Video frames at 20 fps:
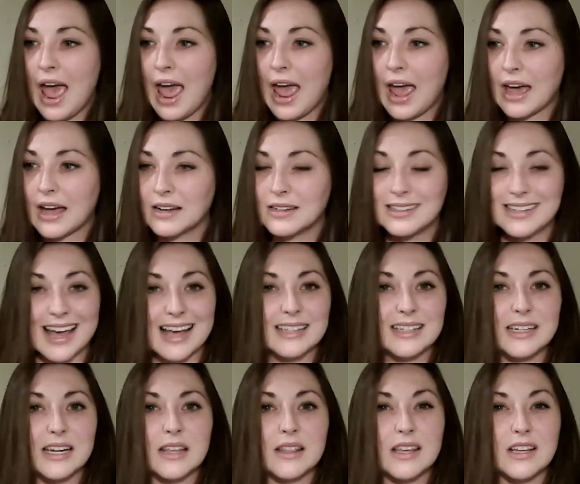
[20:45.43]
and
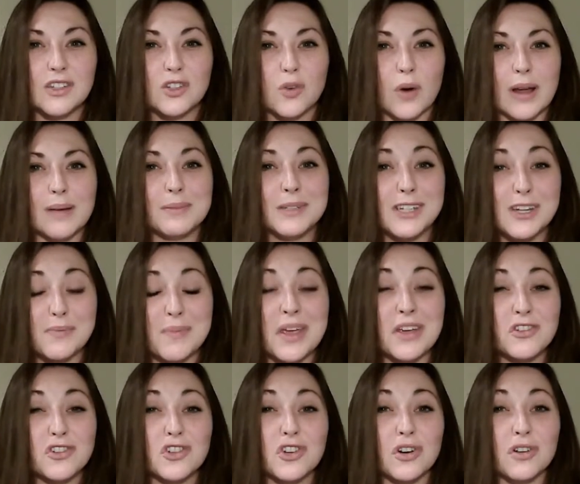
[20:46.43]
testing these grapes to
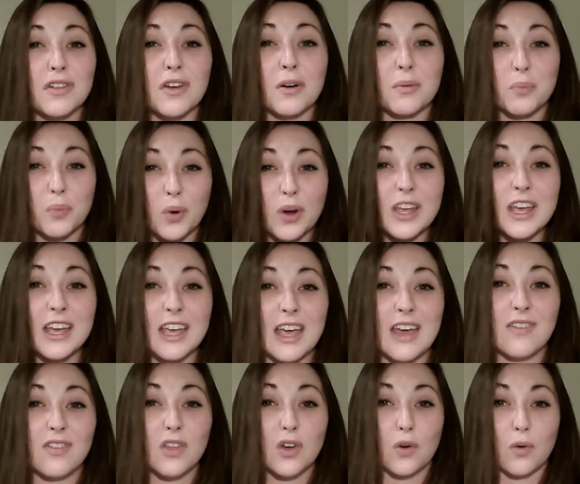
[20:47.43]
make sure they're bringing
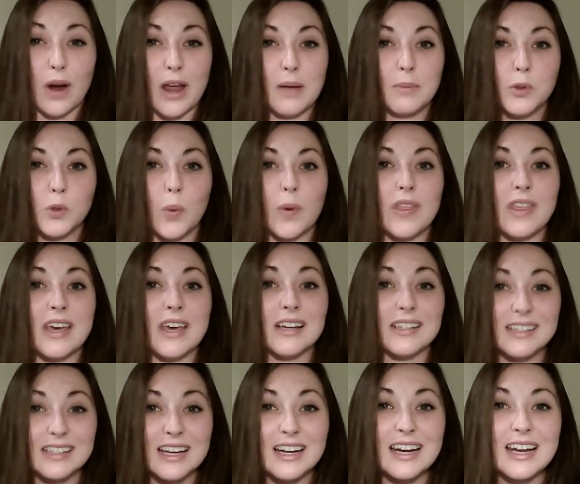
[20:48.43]
in the grapes when the
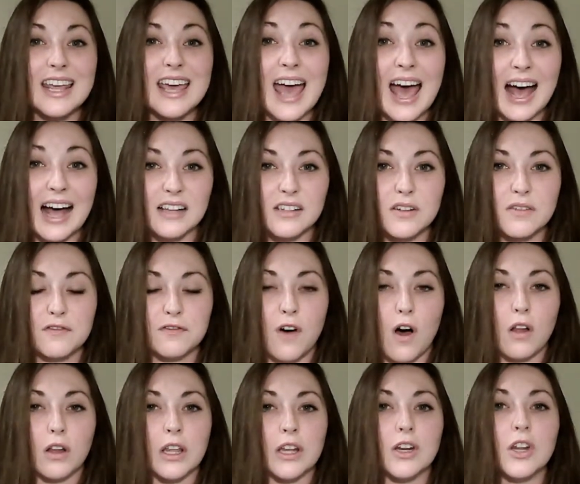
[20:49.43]
acidity hasn't
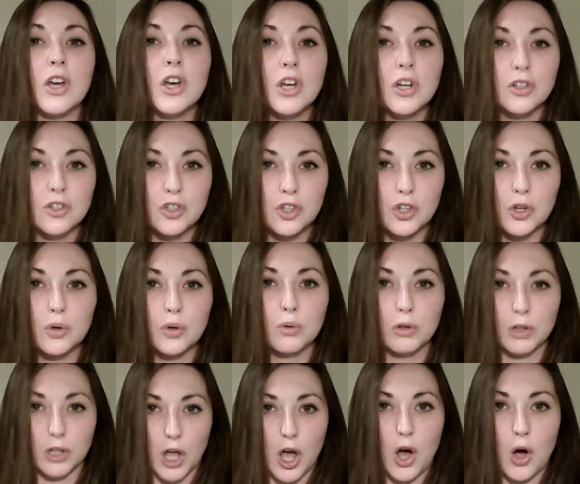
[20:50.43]
fallen too
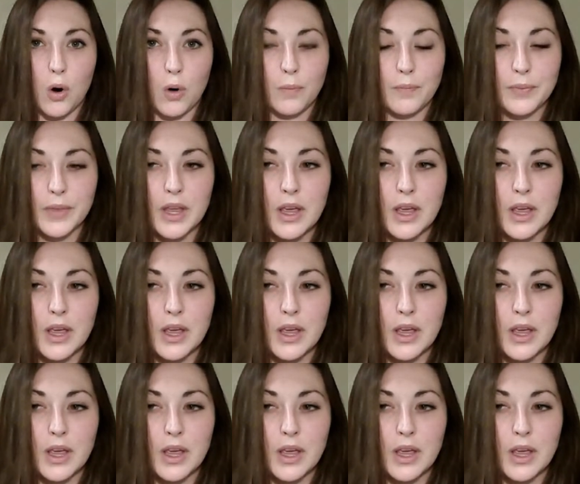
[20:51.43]
low.